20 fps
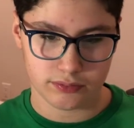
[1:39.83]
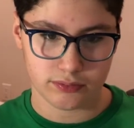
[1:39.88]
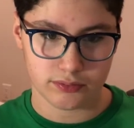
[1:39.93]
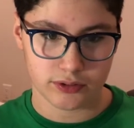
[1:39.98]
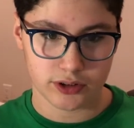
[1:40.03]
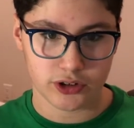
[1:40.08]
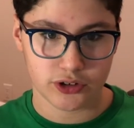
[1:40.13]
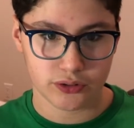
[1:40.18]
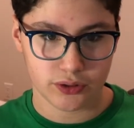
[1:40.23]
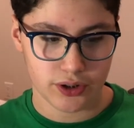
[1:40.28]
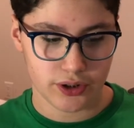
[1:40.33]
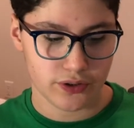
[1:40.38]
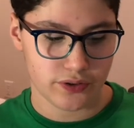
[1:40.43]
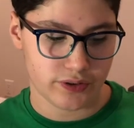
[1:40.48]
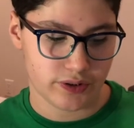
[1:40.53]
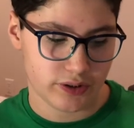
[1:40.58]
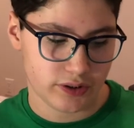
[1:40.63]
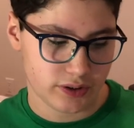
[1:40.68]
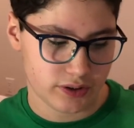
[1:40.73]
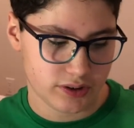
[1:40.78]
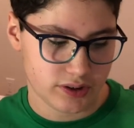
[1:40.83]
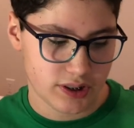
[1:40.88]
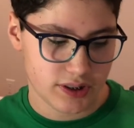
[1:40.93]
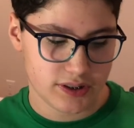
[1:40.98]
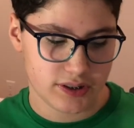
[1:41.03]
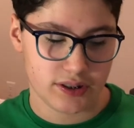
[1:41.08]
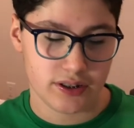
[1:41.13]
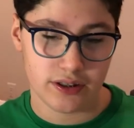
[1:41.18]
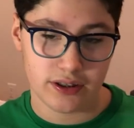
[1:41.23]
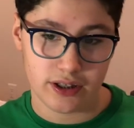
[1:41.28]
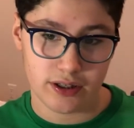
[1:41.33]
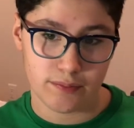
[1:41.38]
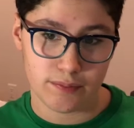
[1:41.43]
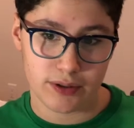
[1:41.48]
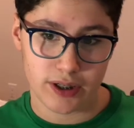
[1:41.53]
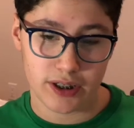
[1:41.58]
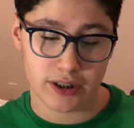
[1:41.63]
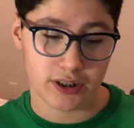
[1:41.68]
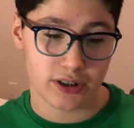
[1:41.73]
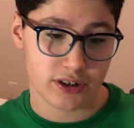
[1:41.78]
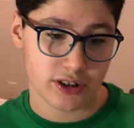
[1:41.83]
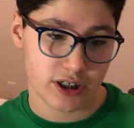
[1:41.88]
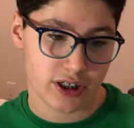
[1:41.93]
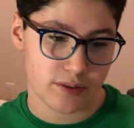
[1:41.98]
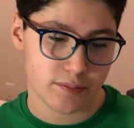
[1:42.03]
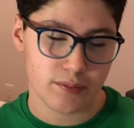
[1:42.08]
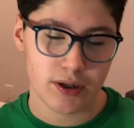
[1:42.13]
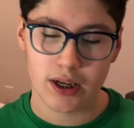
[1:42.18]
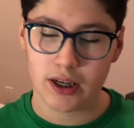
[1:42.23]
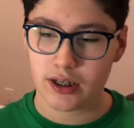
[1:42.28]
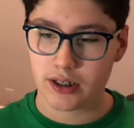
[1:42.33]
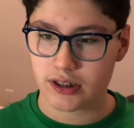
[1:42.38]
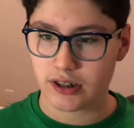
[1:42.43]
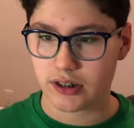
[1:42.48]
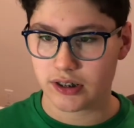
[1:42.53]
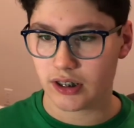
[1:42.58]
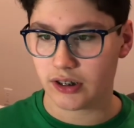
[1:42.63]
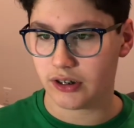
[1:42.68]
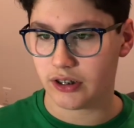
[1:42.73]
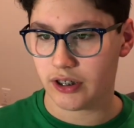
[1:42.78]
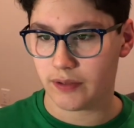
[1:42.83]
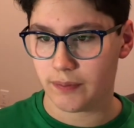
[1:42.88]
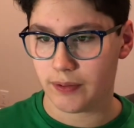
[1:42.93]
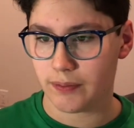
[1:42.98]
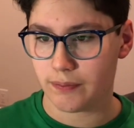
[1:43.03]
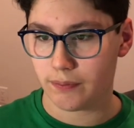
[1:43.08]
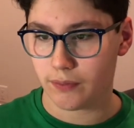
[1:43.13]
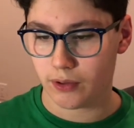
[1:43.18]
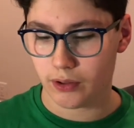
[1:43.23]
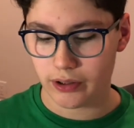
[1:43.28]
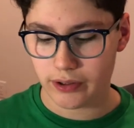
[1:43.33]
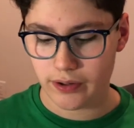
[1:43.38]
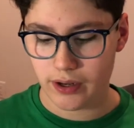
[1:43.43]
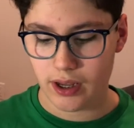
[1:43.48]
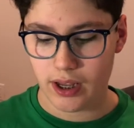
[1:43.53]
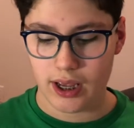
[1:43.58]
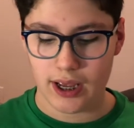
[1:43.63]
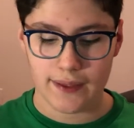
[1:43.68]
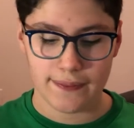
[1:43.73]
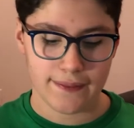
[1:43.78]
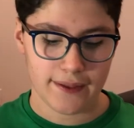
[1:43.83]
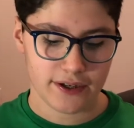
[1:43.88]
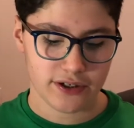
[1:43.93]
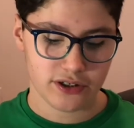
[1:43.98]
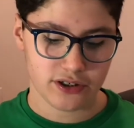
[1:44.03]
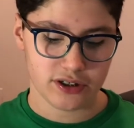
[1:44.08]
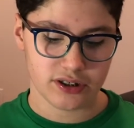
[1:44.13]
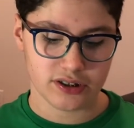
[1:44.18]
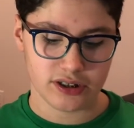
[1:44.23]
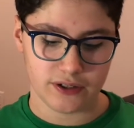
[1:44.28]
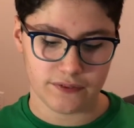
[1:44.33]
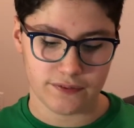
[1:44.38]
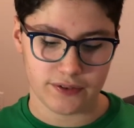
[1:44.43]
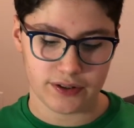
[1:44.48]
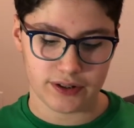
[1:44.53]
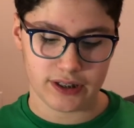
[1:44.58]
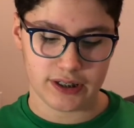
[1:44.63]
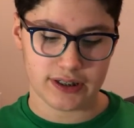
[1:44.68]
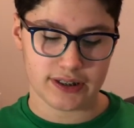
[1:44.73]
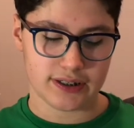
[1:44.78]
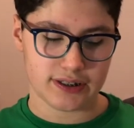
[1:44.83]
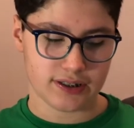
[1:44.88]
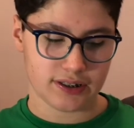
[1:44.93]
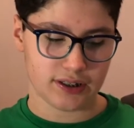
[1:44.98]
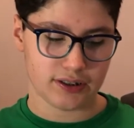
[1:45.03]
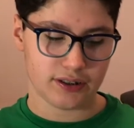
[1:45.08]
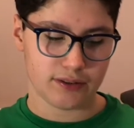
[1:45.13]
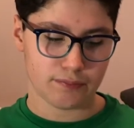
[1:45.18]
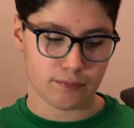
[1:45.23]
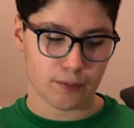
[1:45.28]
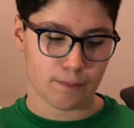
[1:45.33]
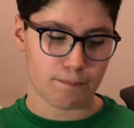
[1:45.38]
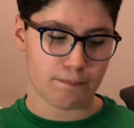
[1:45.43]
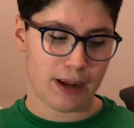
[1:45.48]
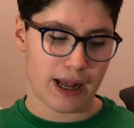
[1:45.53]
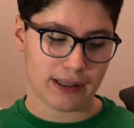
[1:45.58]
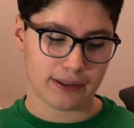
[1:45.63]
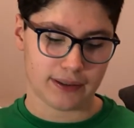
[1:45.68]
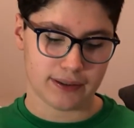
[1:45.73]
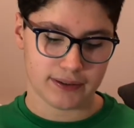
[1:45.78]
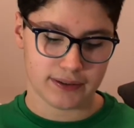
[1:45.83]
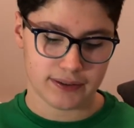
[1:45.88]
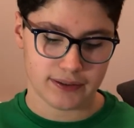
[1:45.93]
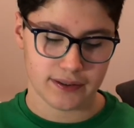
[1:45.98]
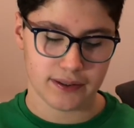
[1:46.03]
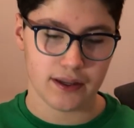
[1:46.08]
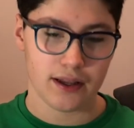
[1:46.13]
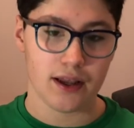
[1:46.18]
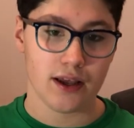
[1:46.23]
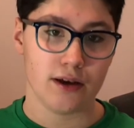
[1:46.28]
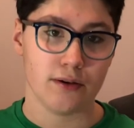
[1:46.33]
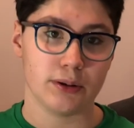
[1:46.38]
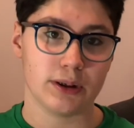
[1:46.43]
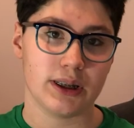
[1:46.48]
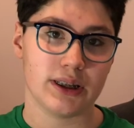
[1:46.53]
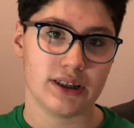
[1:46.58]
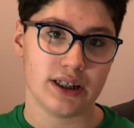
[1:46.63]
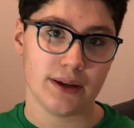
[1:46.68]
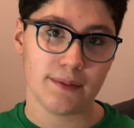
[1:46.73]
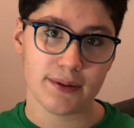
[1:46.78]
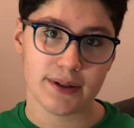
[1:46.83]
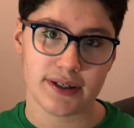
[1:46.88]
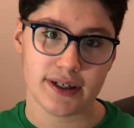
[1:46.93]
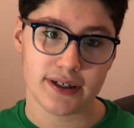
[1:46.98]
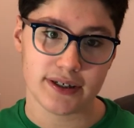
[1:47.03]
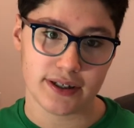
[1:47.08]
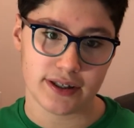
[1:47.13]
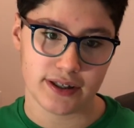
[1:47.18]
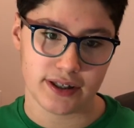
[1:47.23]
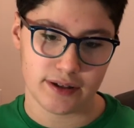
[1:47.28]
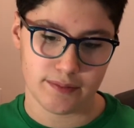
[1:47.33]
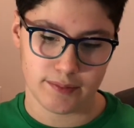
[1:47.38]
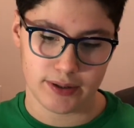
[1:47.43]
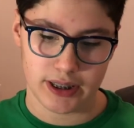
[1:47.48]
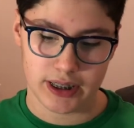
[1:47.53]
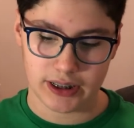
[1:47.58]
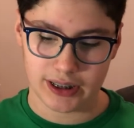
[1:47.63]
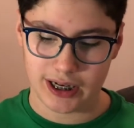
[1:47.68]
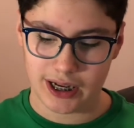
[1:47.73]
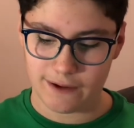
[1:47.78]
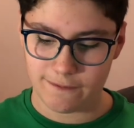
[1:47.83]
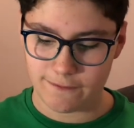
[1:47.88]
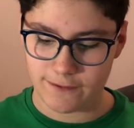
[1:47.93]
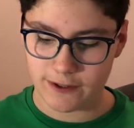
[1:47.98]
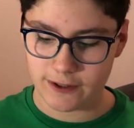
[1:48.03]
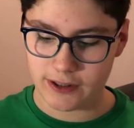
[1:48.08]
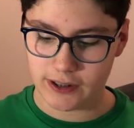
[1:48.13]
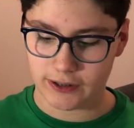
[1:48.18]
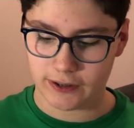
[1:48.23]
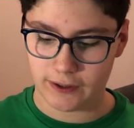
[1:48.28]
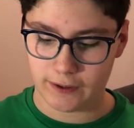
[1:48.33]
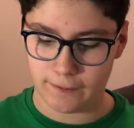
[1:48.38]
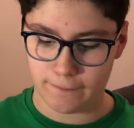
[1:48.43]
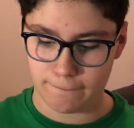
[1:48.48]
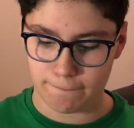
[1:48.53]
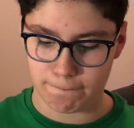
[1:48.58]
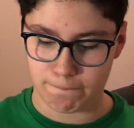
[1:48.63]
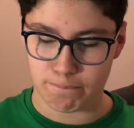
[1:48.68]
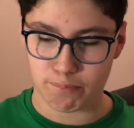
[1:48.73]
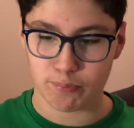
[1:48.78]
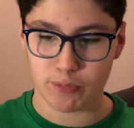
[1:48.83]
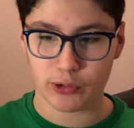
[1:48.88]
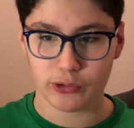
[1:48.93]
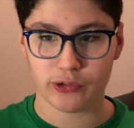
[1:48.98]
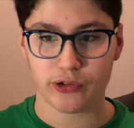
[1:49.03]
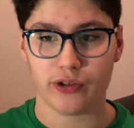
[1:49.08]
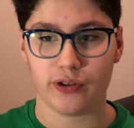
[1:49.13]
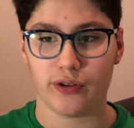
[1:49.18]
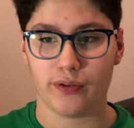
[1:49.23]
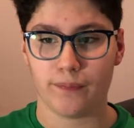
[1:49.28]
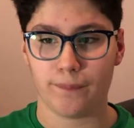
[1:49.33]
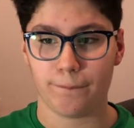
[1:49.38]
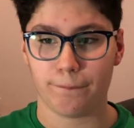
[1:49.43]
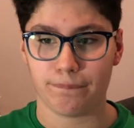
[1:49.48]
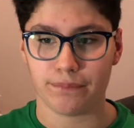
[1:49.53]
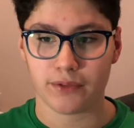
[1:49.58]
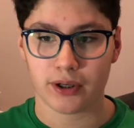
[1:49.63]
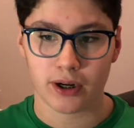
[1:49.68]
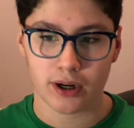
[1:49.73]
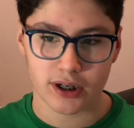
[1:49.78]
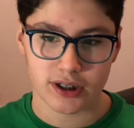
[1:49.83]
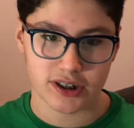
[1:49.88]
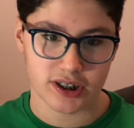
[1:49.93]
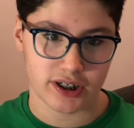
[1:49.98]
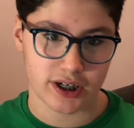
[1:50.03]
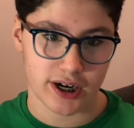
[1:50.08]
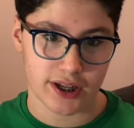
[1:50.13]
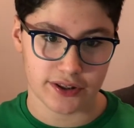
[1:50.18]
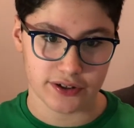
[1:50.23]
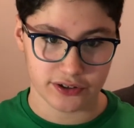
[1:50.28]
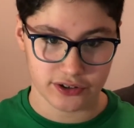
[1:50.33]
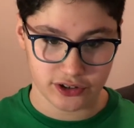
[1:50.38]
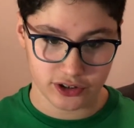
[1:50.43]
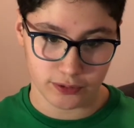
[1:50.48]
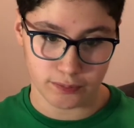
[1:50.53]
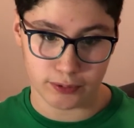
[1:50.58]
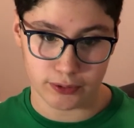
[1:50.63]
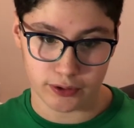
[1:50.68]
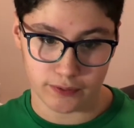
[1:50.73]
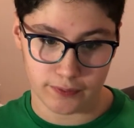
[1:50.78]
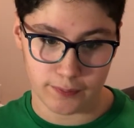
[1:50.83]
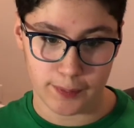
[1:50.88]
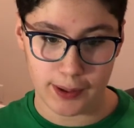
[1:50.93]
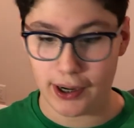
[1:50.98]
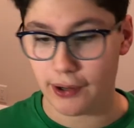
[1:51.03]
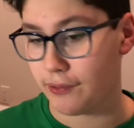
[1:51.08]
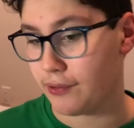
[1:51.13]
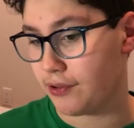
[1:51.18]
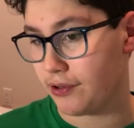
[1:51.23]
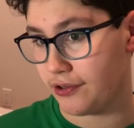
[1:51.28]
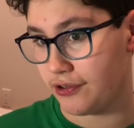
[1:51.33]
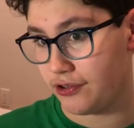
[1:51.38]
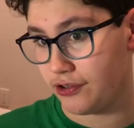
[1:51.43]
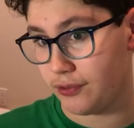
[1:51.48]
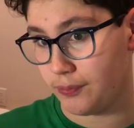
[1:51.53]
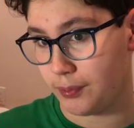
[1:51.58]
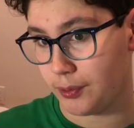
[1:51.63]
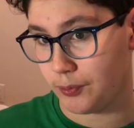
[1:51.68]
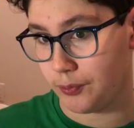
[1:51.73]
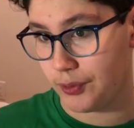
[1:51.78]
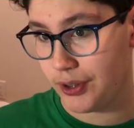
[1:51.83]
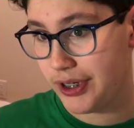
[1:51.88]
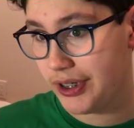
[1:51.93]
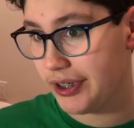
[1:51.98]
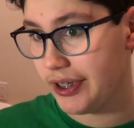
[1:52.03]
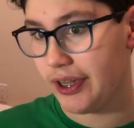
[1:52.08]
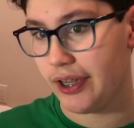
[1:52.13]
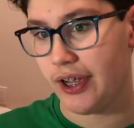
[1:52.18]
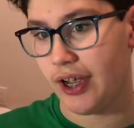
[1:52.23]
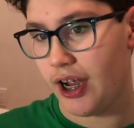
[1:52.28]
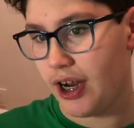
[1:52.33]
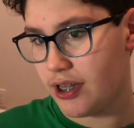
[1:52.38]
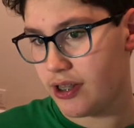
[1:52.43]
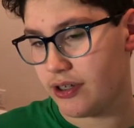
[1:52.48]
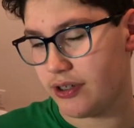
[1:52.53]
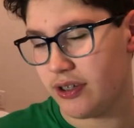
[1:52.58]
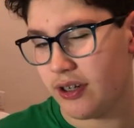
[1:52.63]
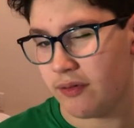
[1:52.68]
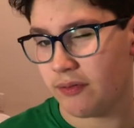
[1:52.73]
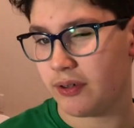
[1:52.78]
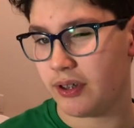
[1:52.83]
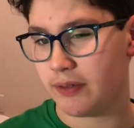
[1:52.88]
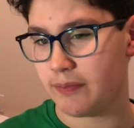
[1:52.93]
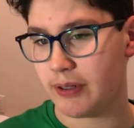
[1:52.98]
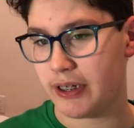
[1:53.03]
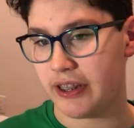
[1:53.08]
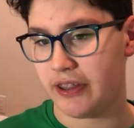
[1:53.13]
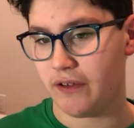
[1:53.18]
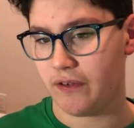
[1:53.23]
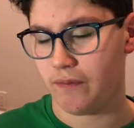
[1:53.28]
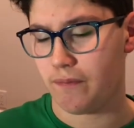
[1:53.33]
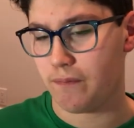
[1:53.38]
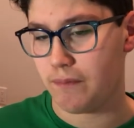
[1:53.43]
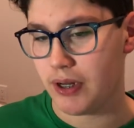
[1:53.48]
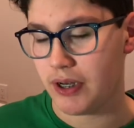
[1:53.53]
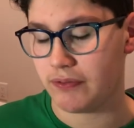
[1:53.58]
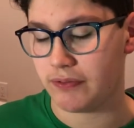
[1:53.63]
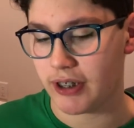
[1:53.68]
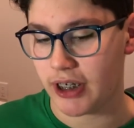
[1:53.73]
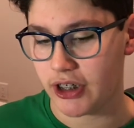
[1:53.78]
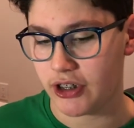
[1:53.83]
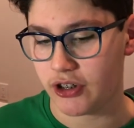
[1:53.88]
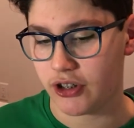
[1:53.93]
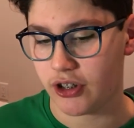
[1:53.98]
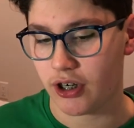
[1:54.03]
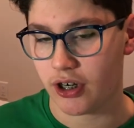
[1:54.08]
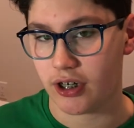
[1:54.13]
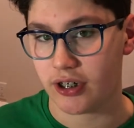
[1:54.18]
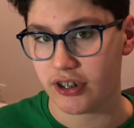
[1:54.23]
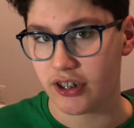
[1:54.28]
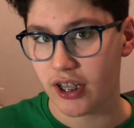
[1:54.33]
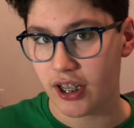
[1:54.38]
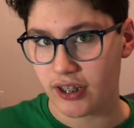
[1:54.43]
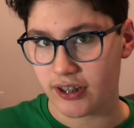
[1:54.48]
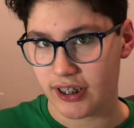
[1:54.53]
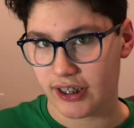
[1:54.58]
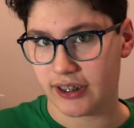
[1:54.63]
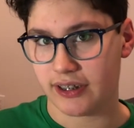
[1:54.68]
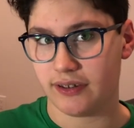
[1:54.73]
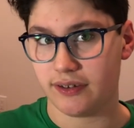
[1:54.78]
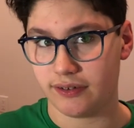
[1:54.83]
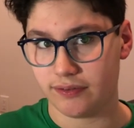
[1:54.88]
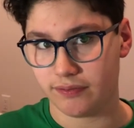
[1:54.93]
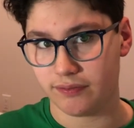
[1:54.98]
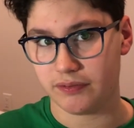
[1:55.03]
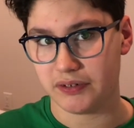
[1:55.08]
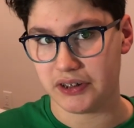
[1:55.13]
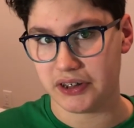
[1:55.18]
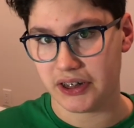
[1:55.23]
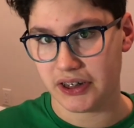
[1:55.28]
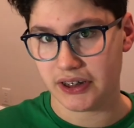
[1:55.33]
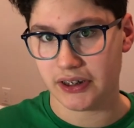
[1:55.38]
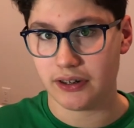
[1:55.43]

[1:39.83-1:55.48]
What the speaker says: enjoy using the Zacian theme deck in game slightly a bit more, and that's just because I feel that it's slightly more balanced. With the Zamazenta theme deck, I feel like most of the cards are either super overpowered or super weak, and there's not really many of those mid-range cards that can really